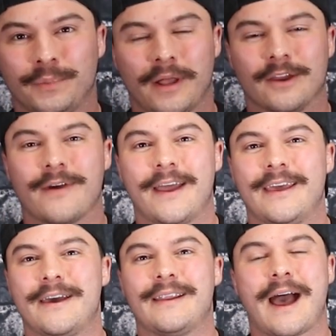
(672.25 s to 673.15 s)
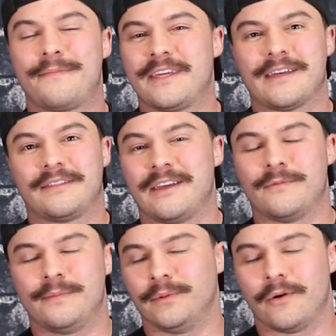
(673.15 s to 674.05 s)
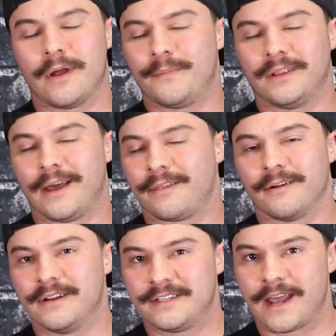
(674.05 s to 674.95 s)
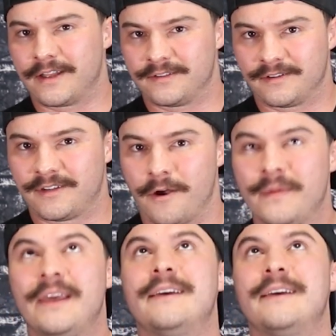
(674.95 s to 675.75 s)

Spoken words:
Plug it right in. I think that thing would be blown up in like 30 seconds or so,